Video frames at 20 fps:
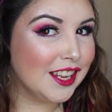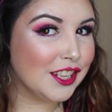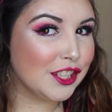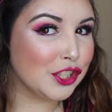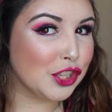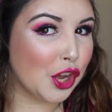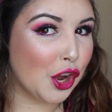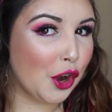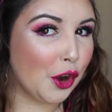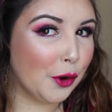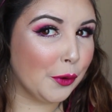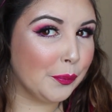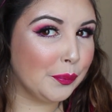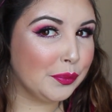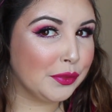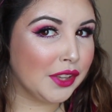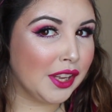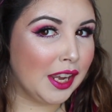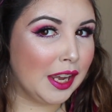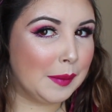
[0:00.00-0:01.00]
So
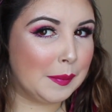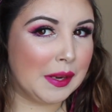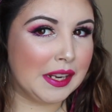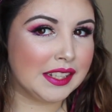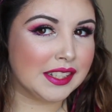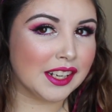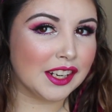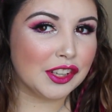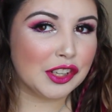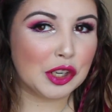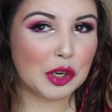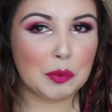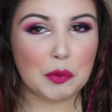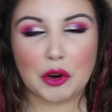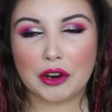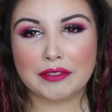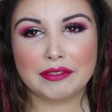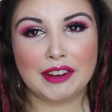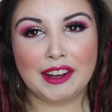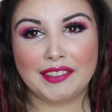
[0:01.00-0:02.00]
it makes it a little
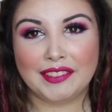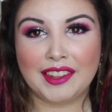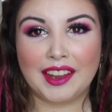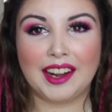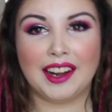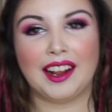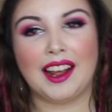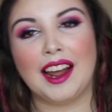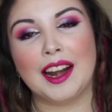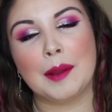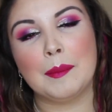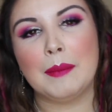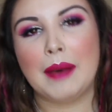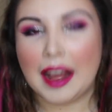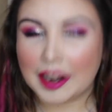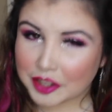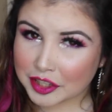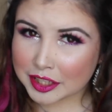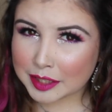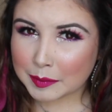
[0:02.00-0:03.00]
more fun that it kind of
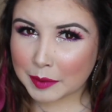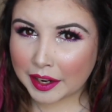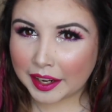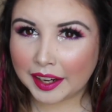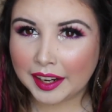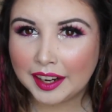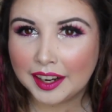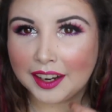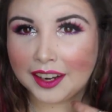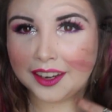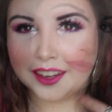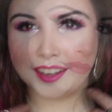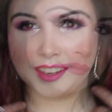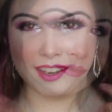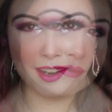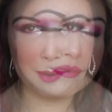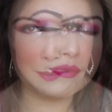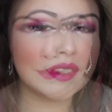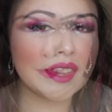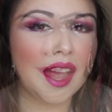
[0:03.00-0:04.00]
matches my hair.